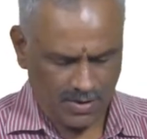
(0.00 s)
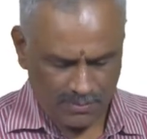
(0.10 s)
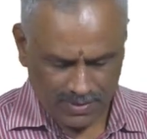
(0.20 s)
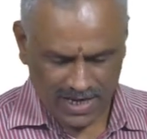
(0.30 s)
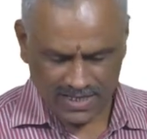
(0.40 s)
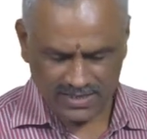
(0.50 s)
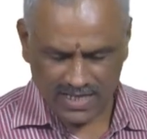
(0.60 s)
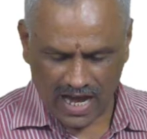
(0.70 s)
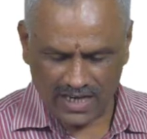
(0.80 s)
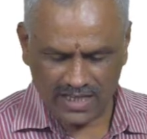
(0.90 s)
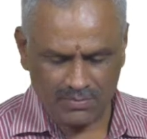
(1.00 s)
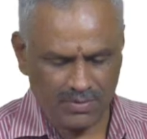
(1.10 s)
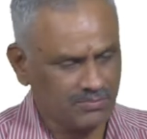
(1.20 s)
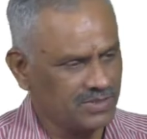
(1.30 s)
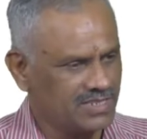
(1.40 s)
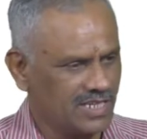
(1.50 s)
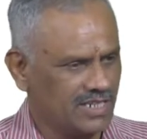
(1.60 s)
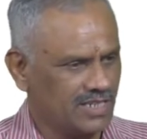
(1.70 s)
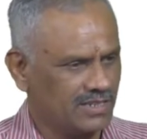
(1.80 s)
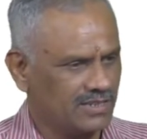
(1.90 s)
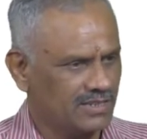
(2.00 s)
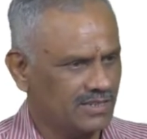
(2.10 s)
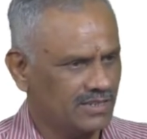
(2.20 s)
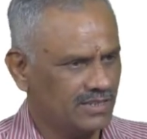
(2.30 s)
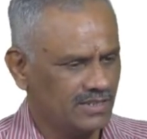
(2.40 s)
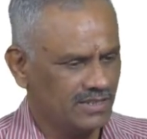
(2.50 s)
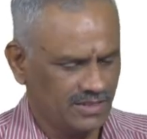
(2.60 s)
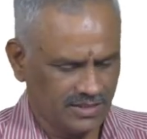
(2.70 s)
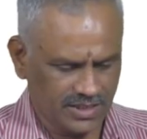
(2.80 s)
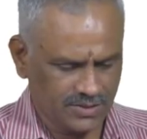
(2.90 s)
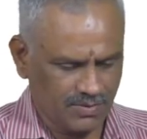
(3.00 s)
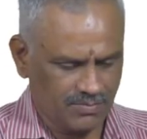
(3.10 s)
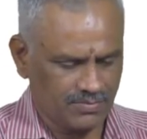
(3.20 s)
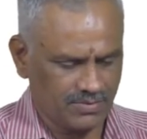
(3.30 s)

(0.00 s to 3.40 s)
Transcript: plus another pump is there here. This pump